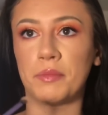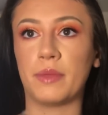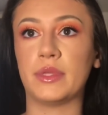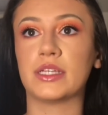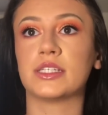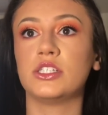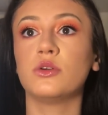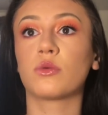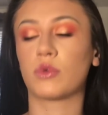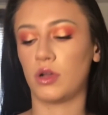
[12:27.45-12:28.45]
Maybe because I
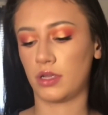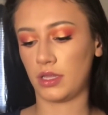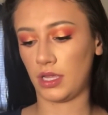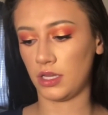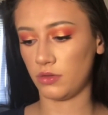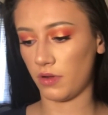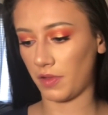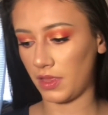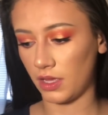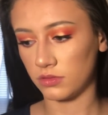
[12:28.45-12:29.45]
do it wrong and like I do
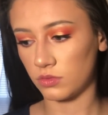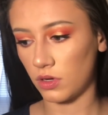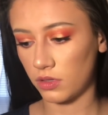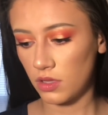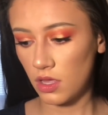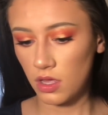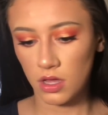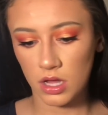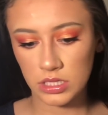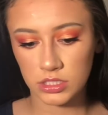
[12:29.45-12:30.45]
everything else wrong
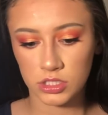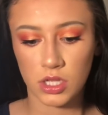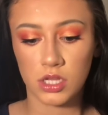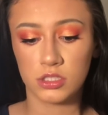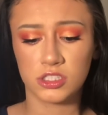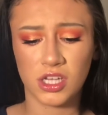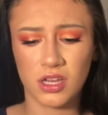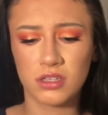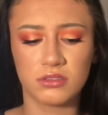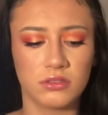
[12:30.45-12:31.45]
on this
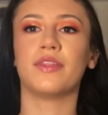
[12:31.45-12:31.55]
channel.